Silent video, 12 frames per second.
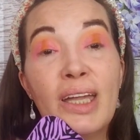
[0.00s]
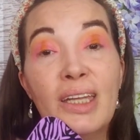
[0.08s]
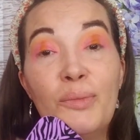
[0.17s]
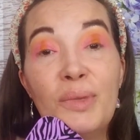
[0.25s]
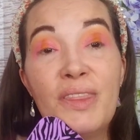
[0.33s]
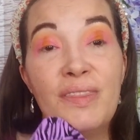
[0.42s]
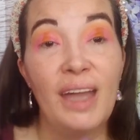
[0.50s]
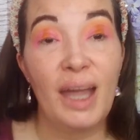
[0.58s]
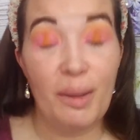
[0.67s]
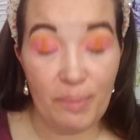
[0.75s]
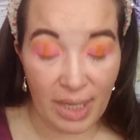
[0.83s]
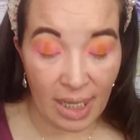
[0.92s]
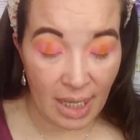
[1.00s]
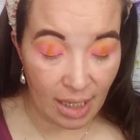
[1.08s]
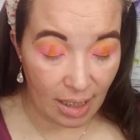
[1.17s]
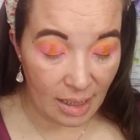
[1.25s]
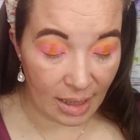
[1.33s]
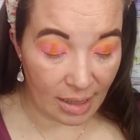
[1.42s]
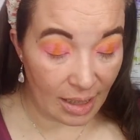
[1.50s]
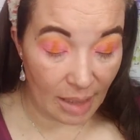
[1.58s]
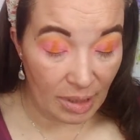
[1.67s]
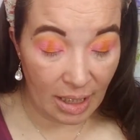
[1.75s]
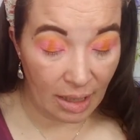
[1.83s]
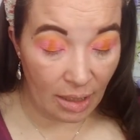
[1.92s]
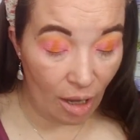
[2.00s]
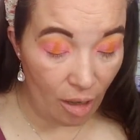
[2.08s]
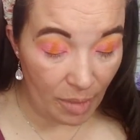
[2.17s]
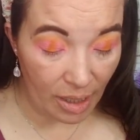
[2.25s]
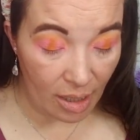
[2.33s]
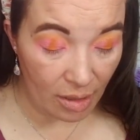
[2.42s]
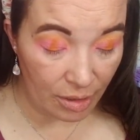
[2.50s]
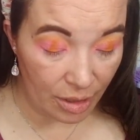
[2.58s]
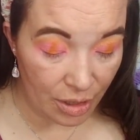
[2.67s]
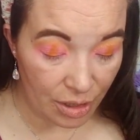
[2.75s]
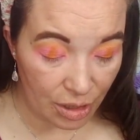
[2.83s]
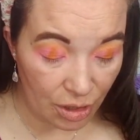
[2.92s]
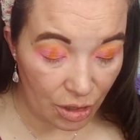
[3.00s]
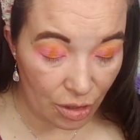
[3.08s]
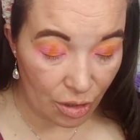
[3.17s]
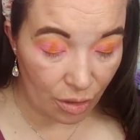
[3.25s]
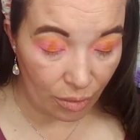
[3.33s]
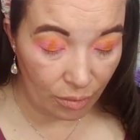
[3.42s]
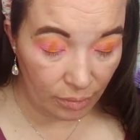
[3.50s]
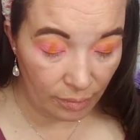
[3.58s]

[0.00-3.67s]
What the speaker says: in with that pink because I need all my colors to show.